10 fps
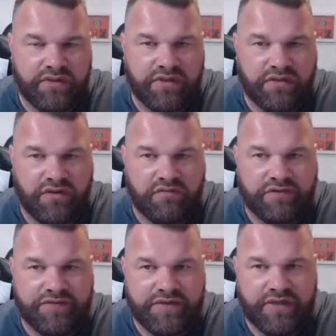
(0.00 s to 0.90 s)
He got in
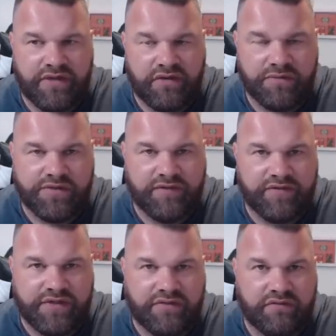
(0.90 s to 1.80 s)
ref's ear. He upset
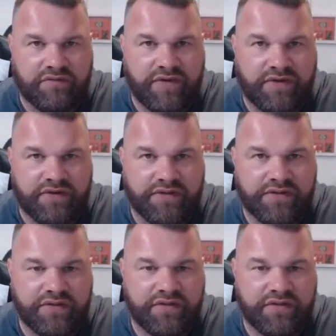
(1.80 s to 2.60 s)
the central defenders.